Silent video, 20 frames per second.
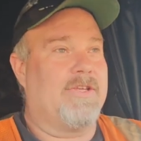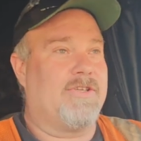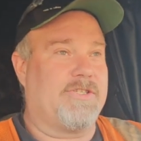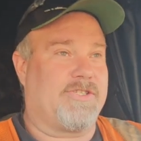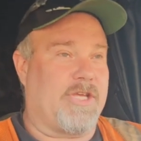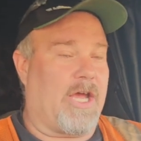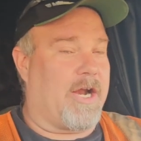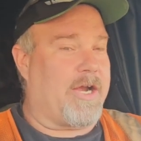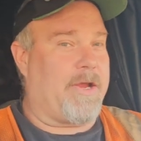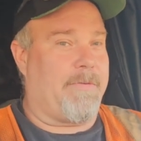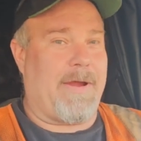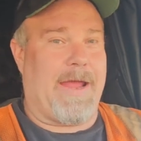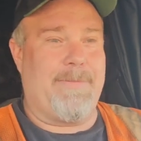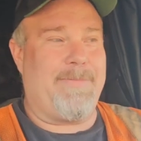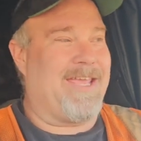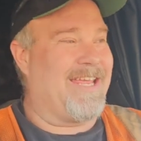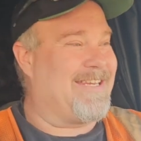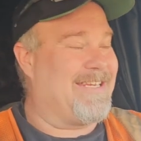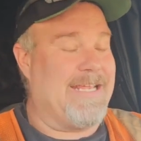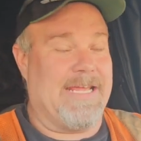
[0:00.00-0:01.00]
Saudi
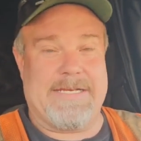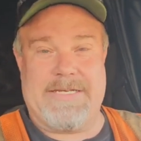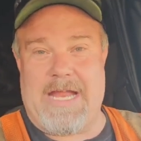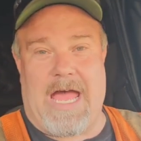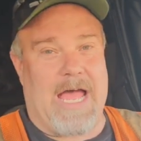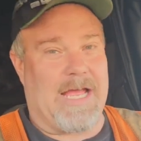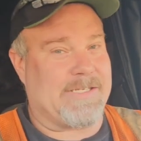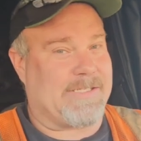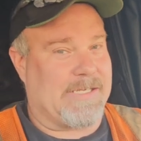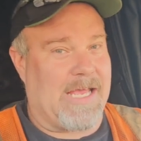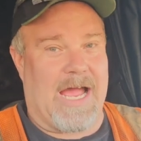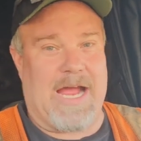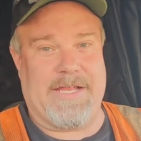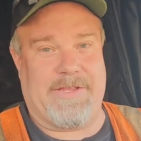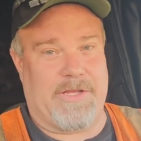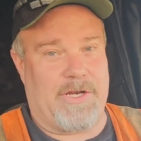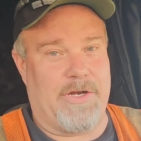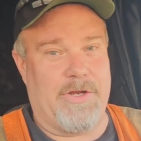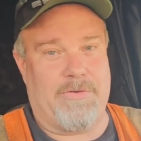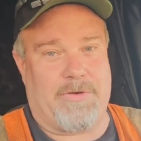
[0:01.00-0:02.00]
Arabia did not
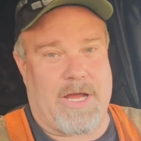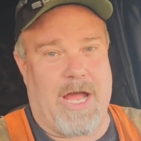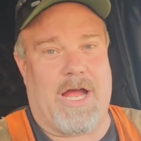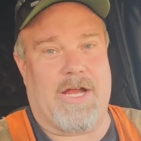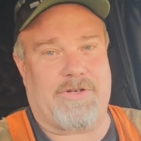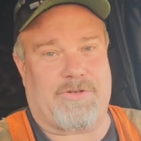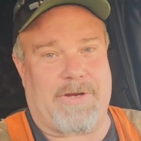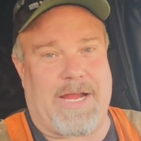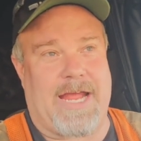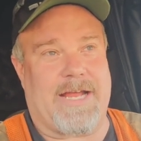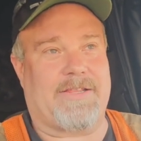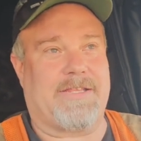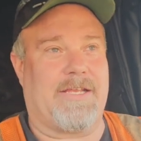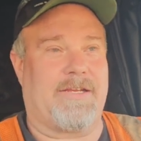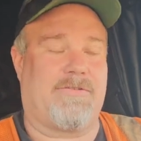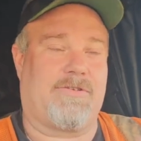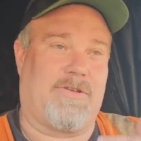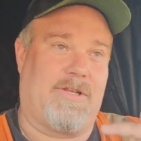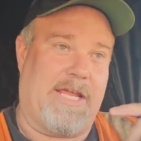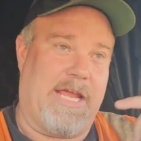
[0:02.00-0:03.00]
sign the new contract
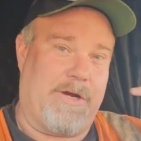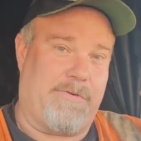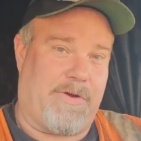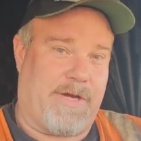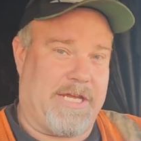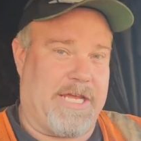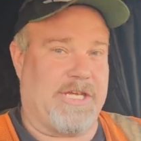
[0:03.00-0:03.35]
that Henry